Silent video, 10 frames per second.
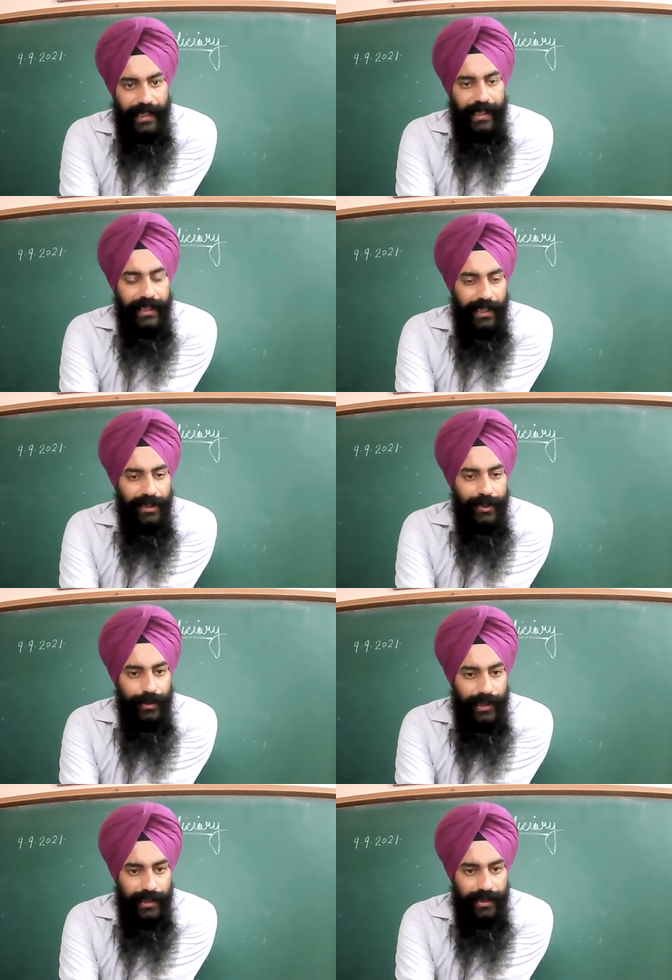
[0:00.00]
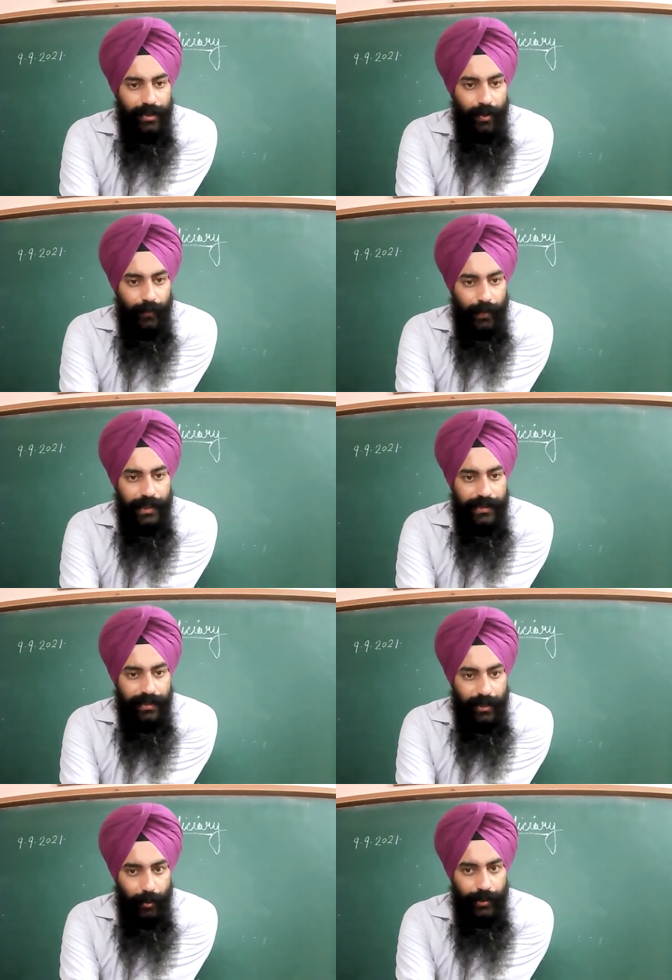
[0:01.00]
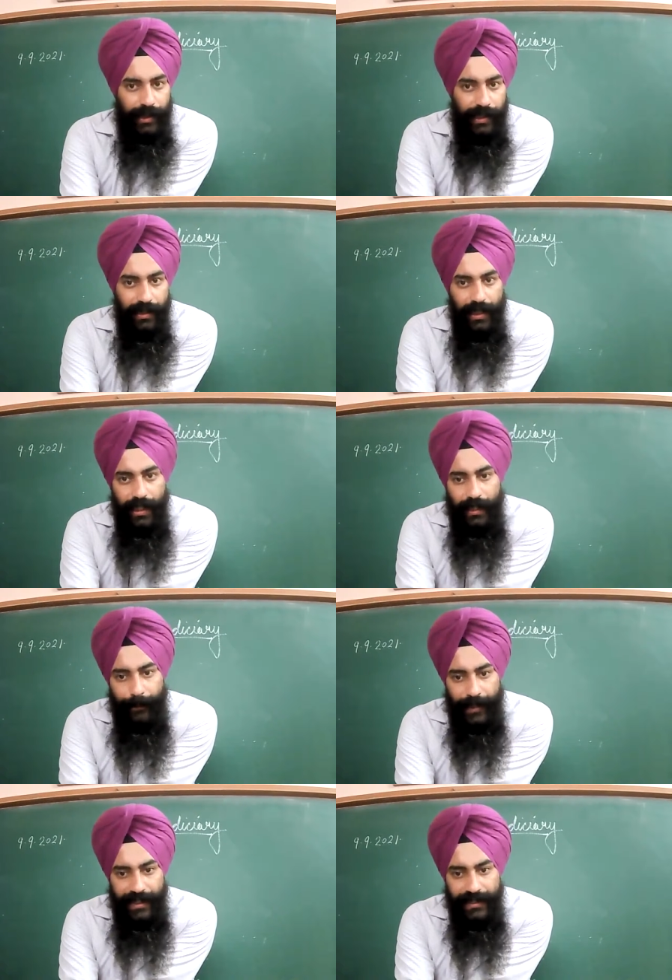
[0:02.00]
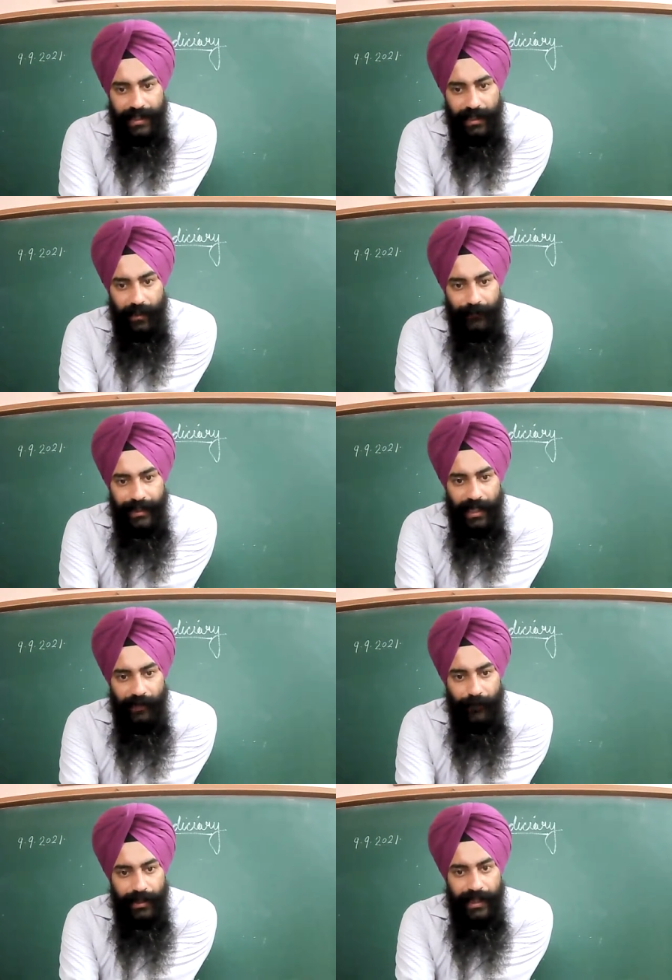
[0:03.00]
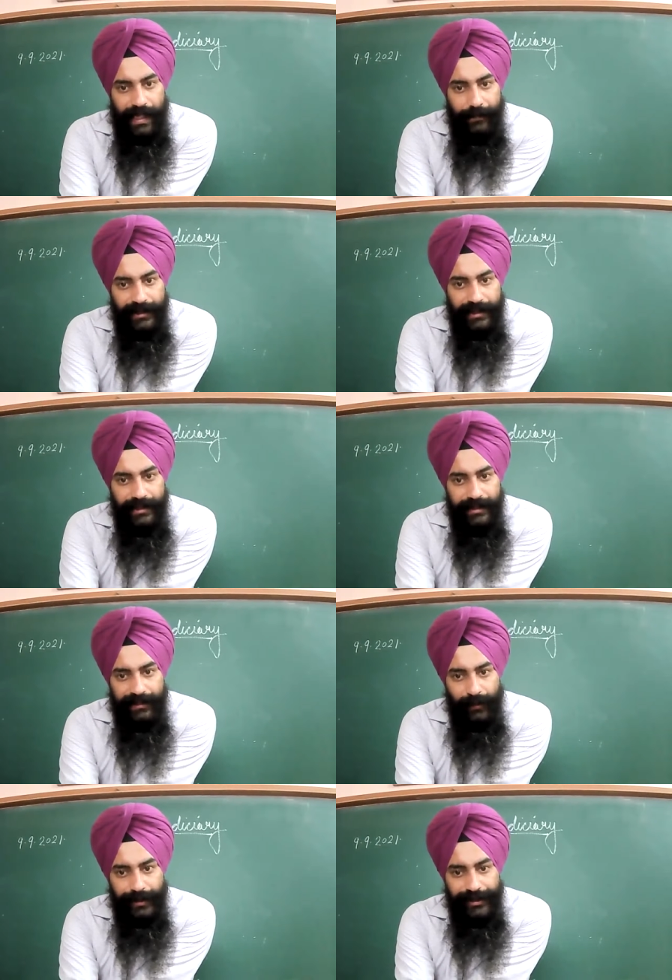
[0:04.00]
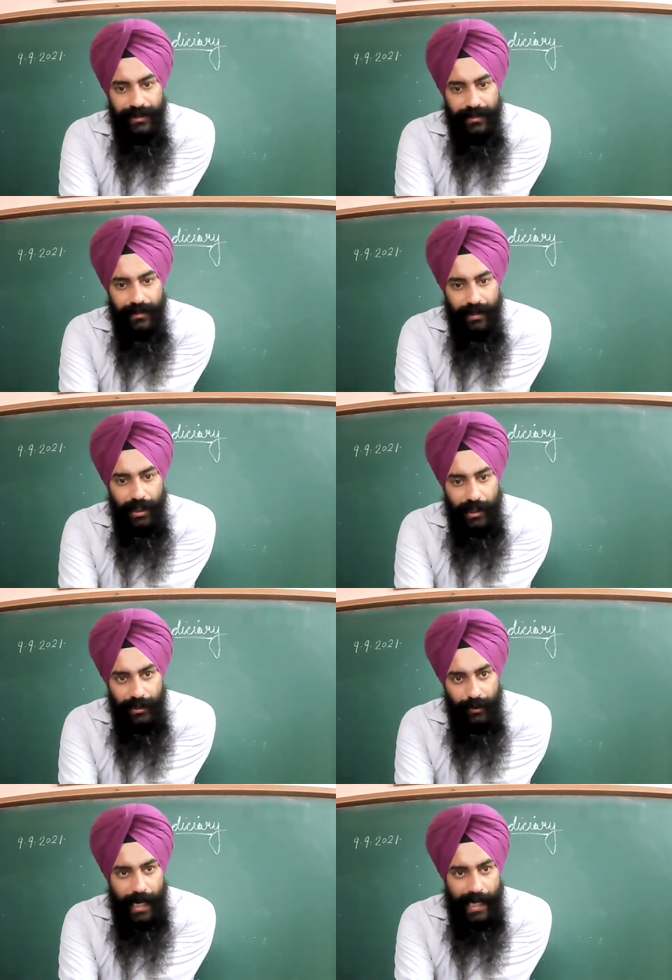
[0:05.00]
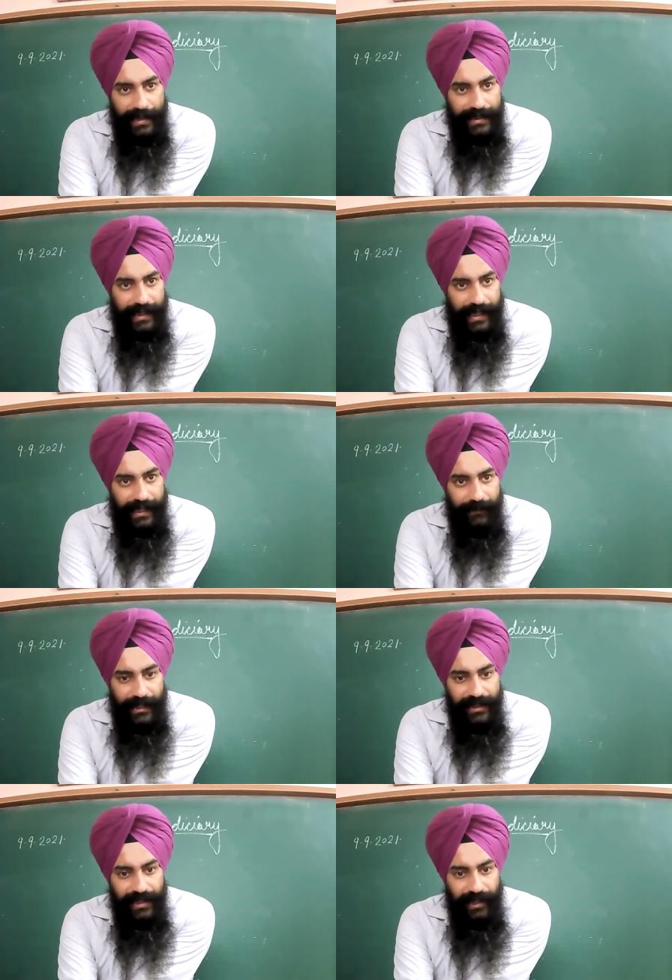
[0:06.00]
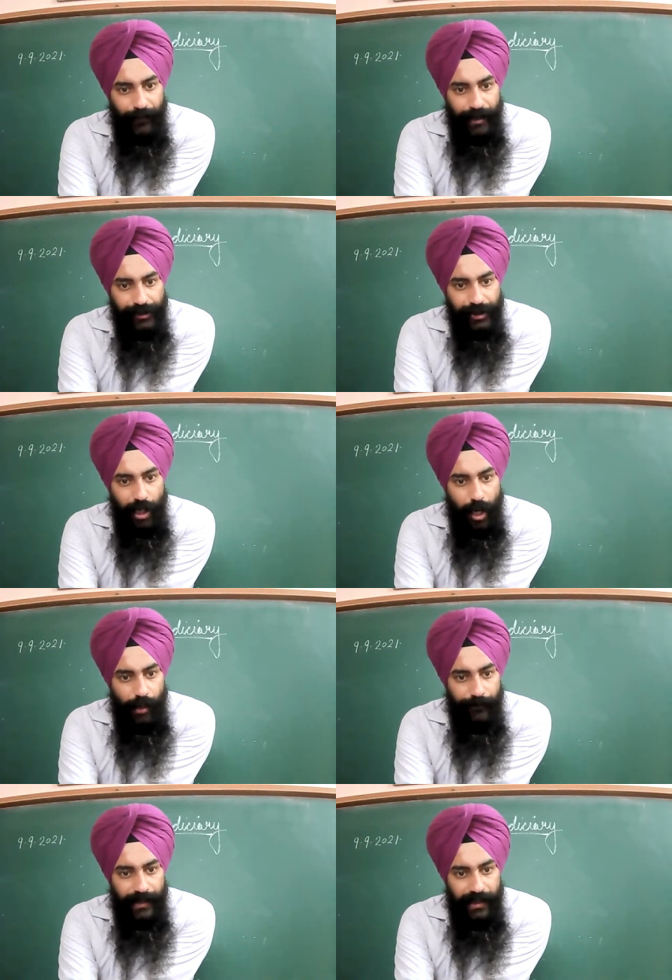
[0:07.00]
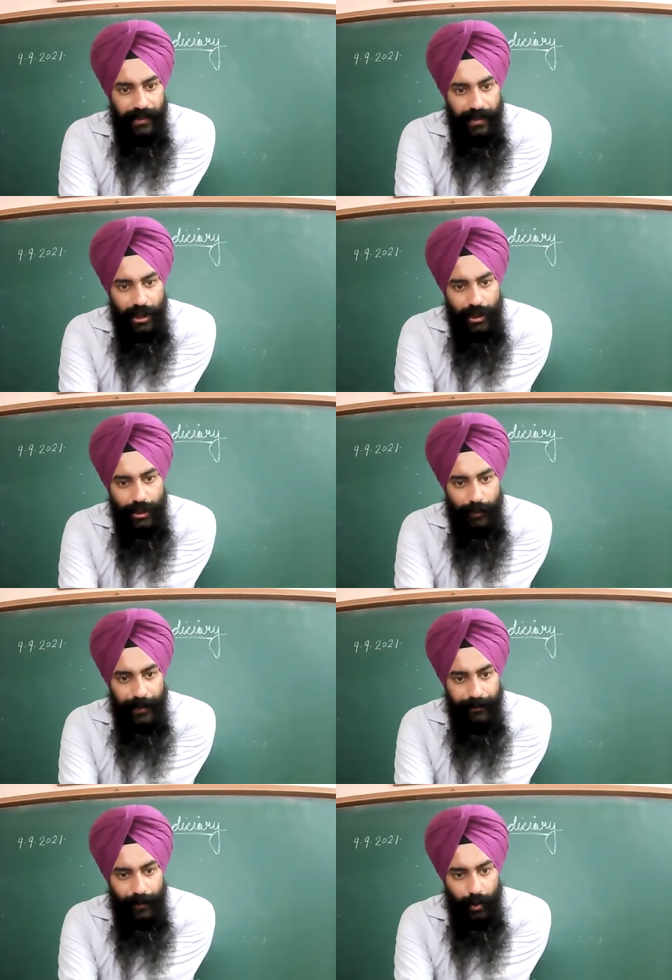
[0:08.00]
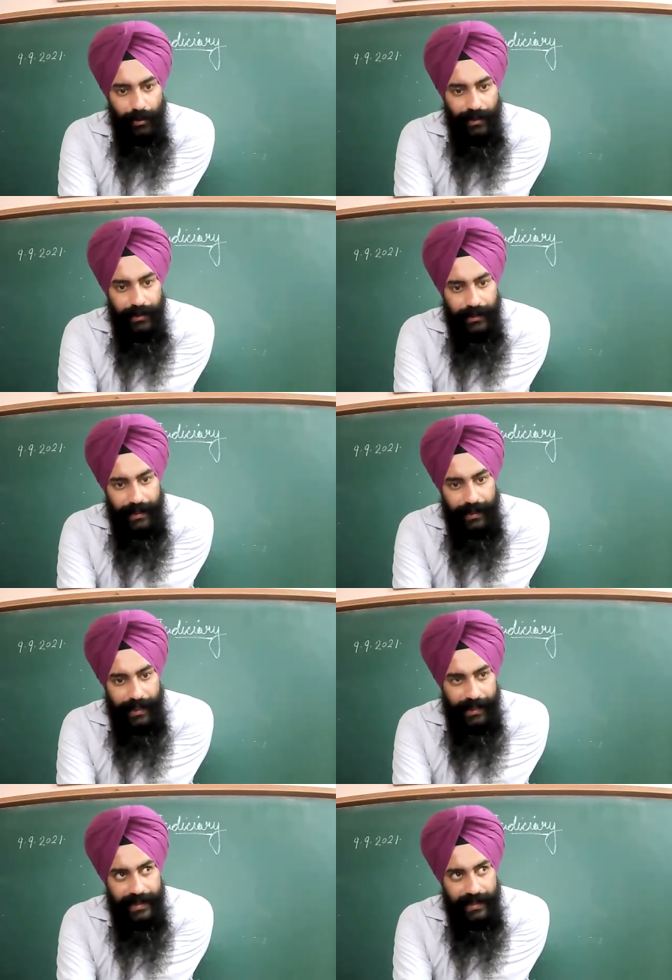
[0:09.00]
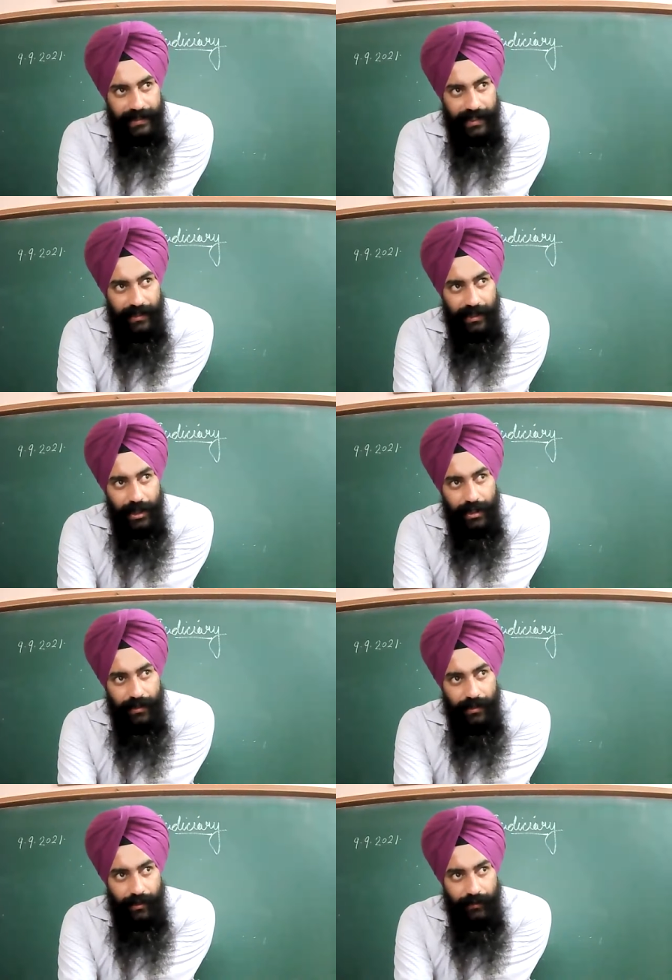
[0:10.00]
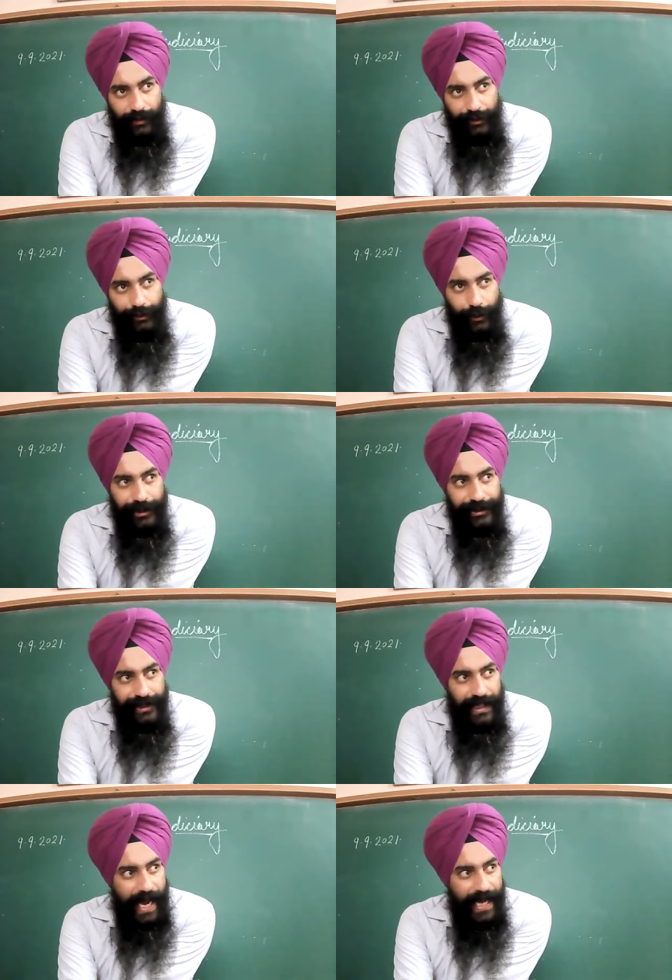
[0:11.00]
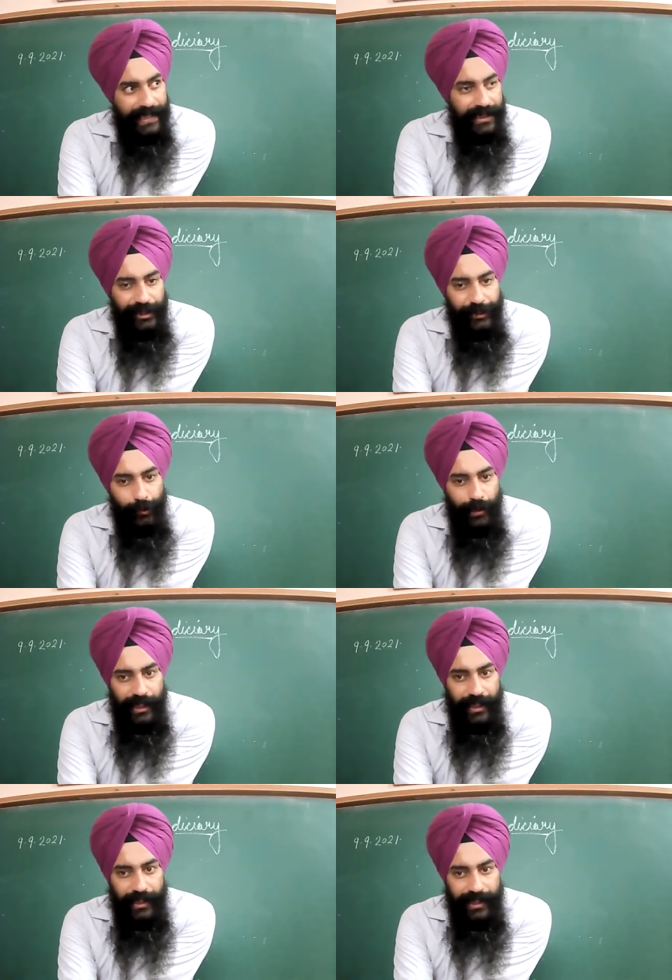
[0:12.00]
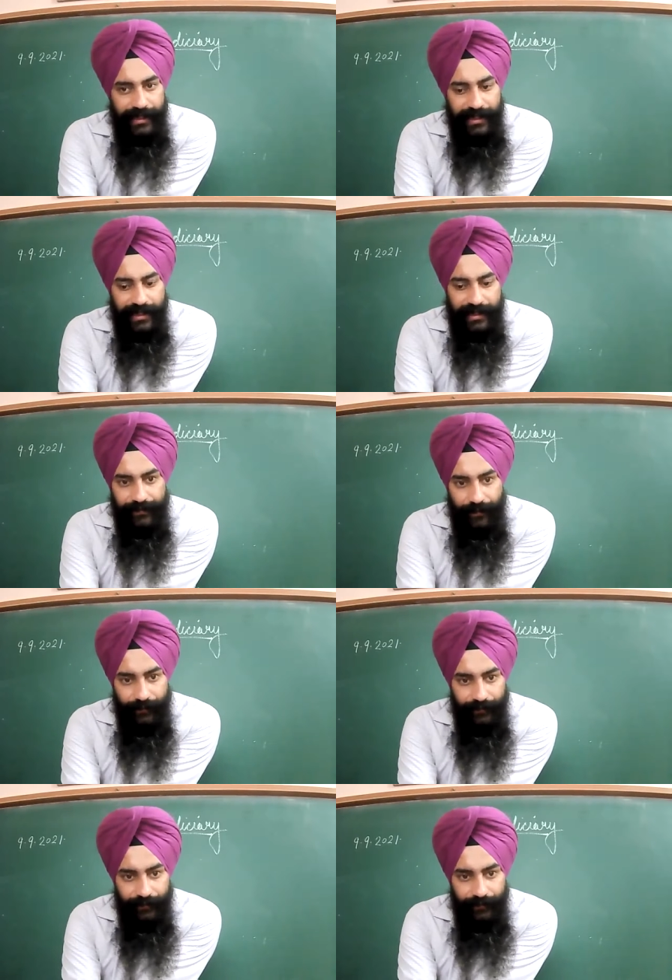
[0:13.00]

it can suggest to the President of India for the emergency situations. So as the advisory function of the Supreme Court. Next is the judiciary has issued writs.